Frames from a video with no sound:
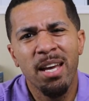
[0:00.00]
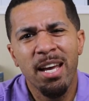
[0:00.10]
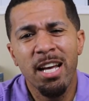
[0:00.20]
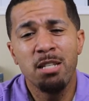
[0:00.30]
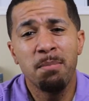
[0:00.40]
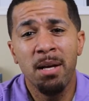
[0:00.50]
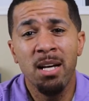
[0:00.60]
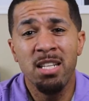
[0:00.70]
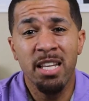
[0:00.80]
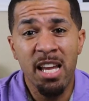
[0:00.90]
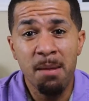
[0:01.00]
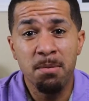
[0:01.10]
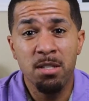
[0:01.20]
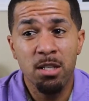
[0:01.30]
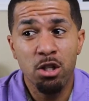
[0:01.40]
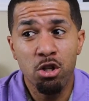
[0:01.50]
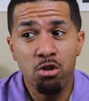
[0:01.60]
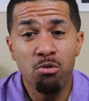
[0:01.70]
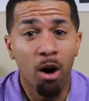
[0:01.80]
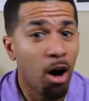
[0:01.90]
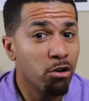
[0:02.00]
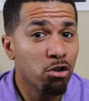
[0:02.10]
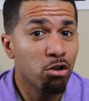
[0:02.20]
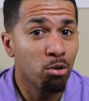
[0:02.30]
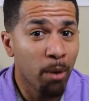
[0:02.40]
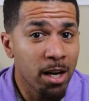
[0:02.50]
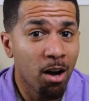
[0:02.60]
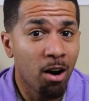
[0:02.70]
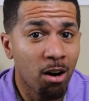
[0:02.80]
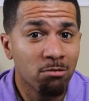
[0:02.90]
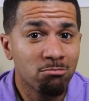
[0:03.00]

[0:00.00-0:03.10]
It's because it keeps you under the radar.